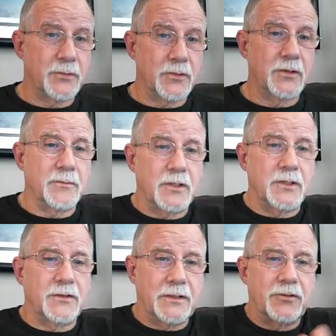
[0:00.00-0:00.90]
you it's
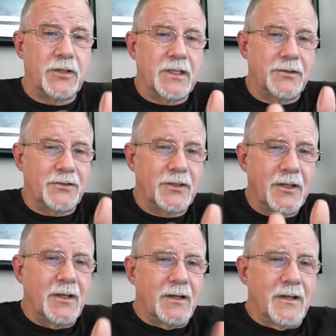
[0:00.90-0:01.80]
important because
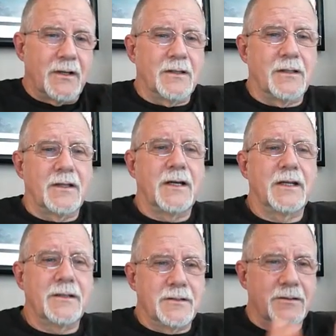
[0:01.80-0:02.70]
everything's
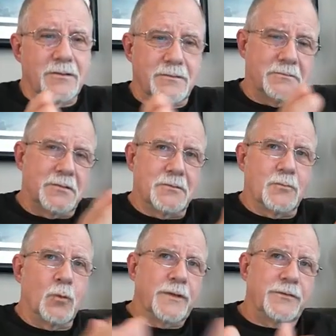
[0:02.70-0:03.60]
aligned and the
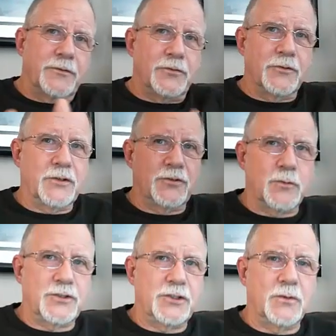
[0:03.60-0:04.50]
widths are
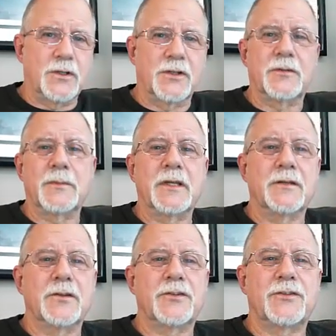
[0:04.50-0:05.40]
just what you want it to
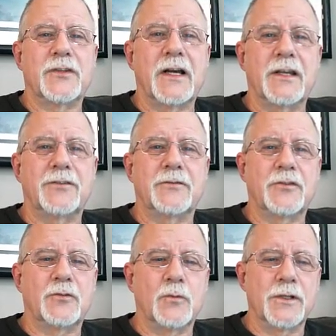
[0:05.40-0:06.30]
be, and the
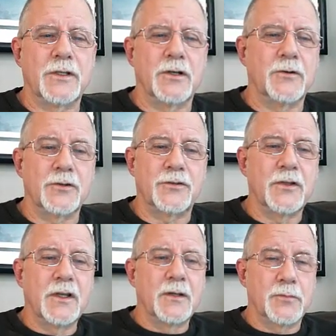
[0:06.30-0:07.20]
size of this window
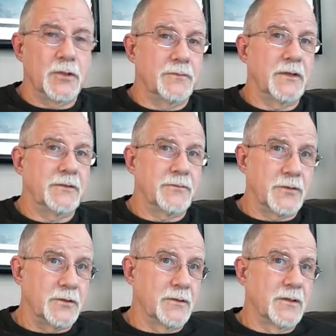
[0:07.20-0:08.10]
is
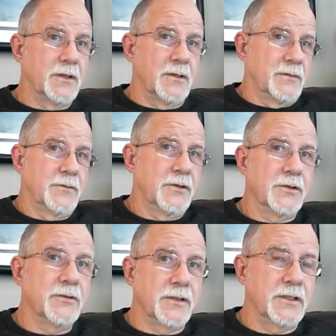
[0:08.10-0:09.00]
perfect for
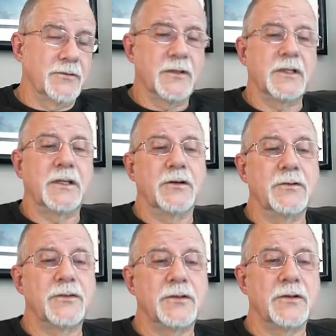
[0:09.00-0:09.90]
doing these
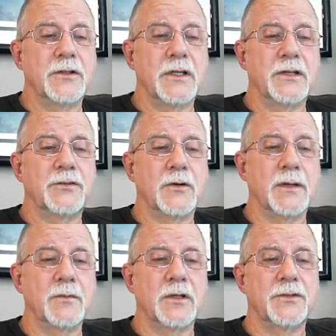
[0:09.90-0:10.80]
videos. Okay,
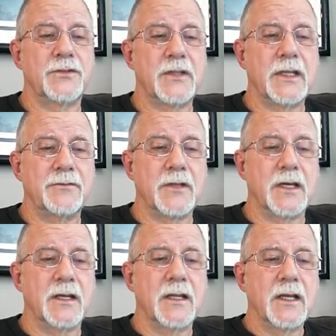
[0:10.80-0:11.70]
so I'm going to
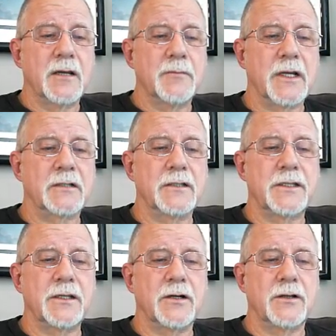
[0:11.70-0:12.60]
save that by
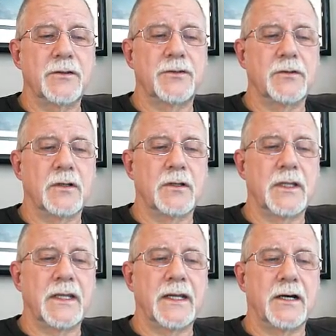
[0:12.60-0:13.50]
clicking on this
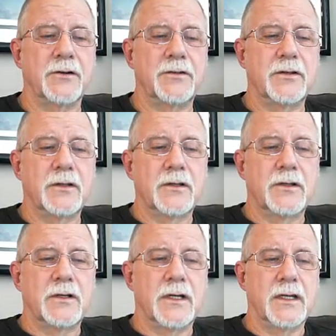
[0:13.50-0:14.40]
little layout
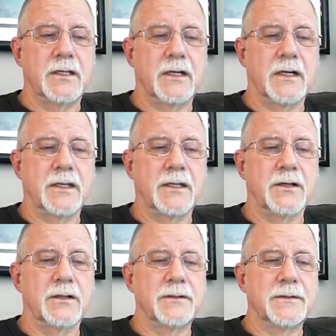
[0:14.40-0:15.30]
icon
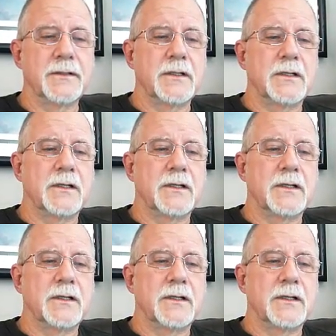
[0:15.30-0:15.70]
here,